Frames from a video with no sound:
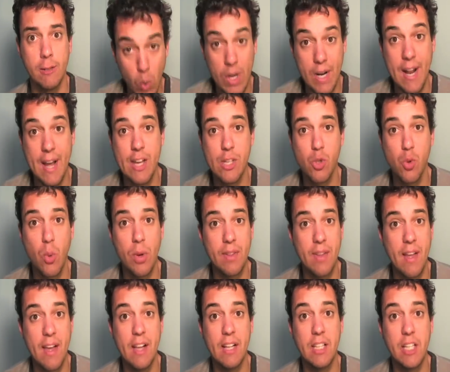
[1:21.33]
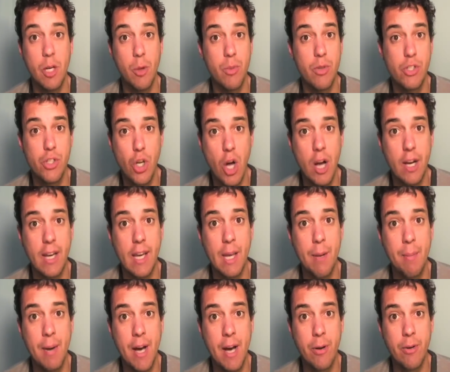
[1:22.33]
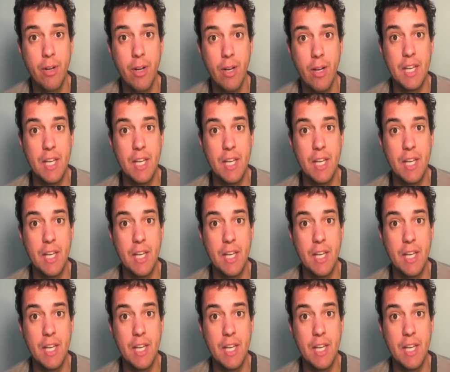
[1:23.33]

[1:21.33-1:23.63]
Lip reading: When asked what the hell he was talking about,